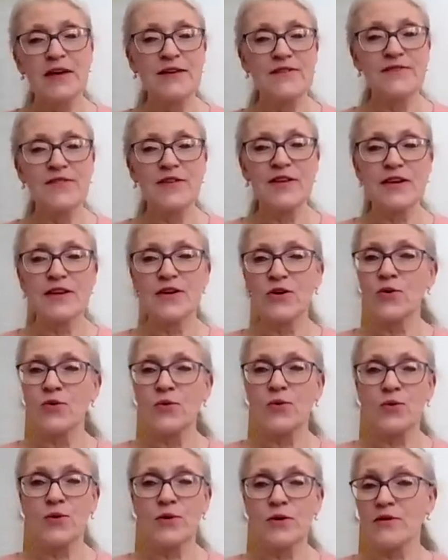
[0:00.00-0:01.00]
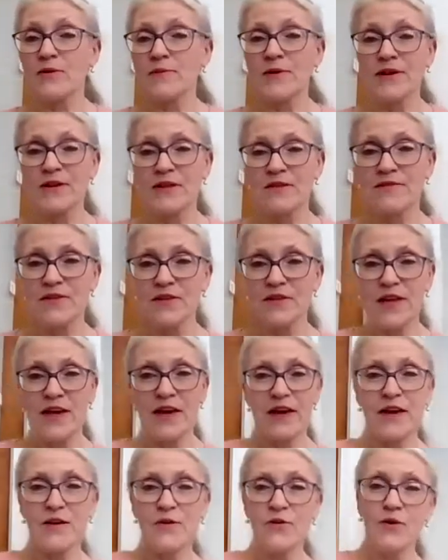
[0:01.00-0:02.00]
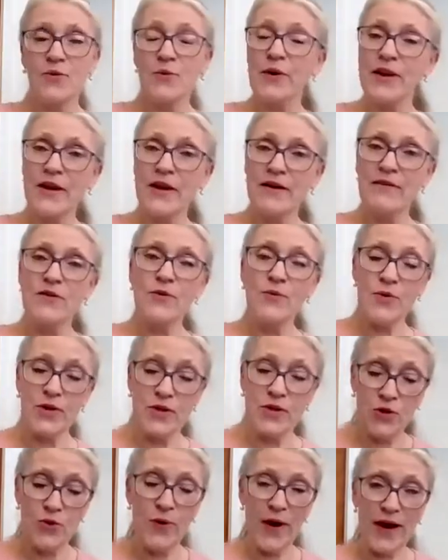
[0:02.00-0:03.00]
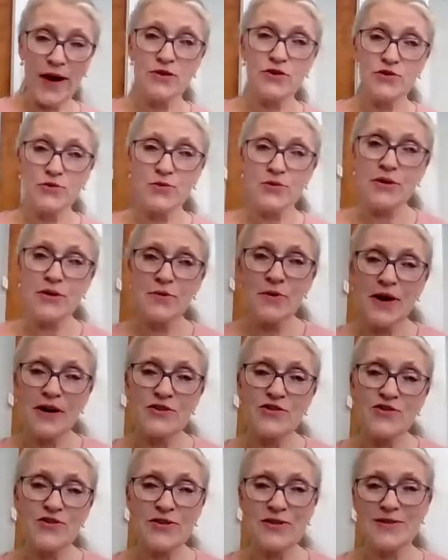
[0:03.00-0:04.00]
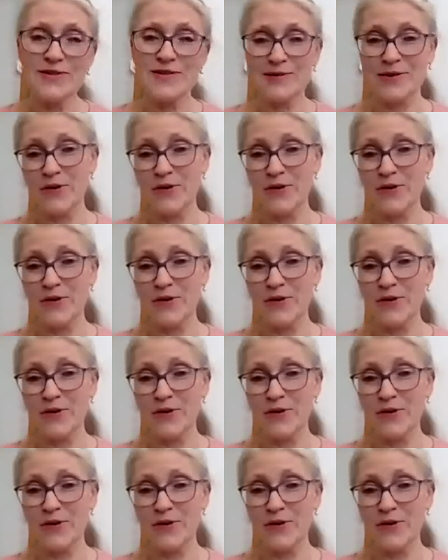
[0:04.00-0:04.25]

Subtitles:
evening or the middle of the day or whatever when you actually watch this.